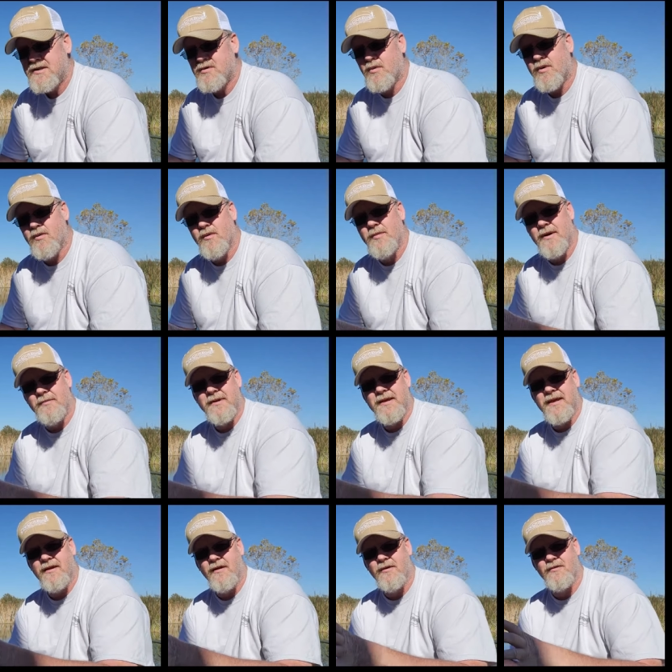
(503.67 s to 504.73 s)
to where we'll be able to
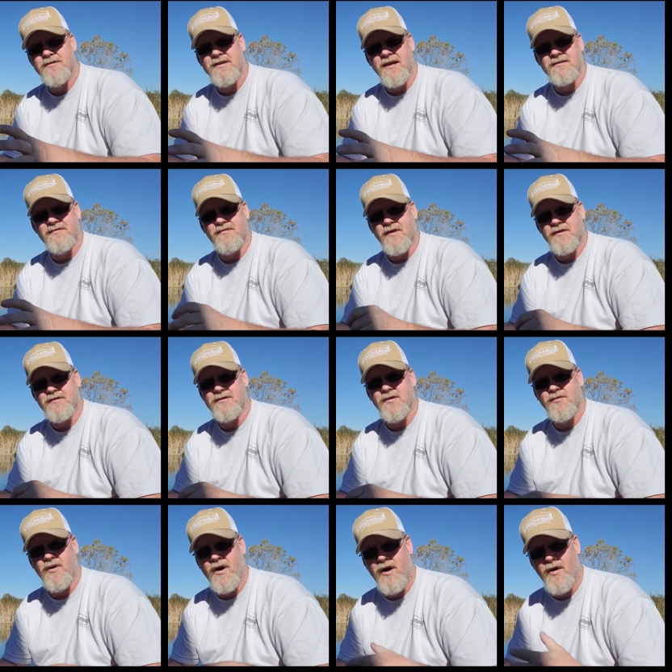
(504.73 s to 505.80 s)
get all those kinds of feathers. It will